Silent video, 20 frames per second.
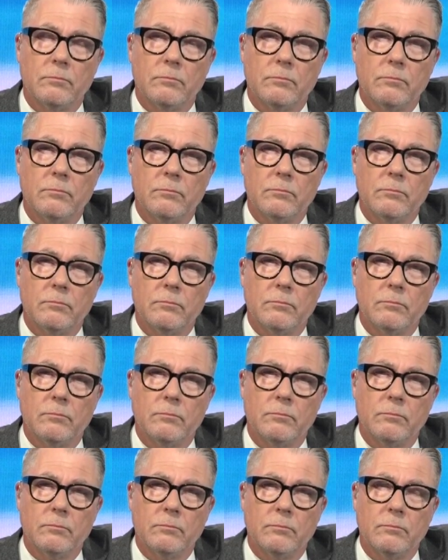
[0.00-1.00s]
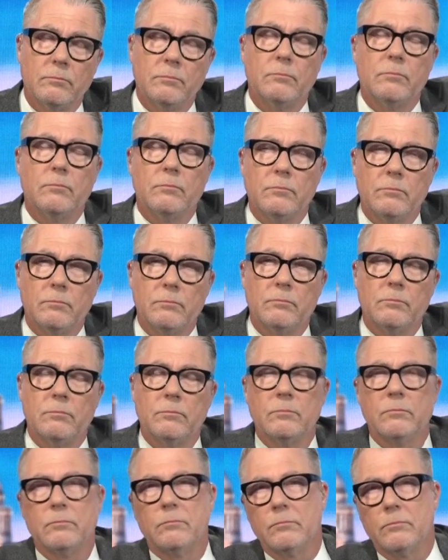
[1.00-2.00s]

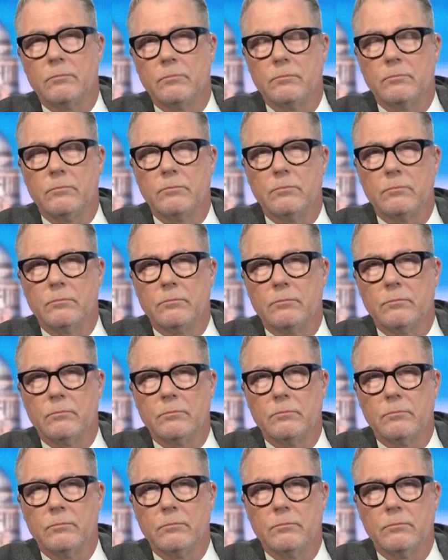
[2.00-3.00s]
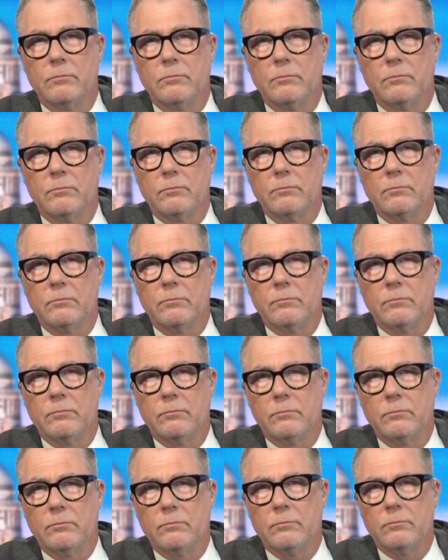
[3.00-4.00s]

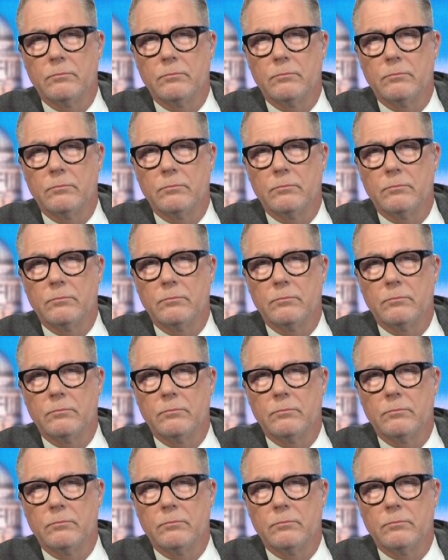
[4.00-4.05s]
No words are spoken by the person on screen.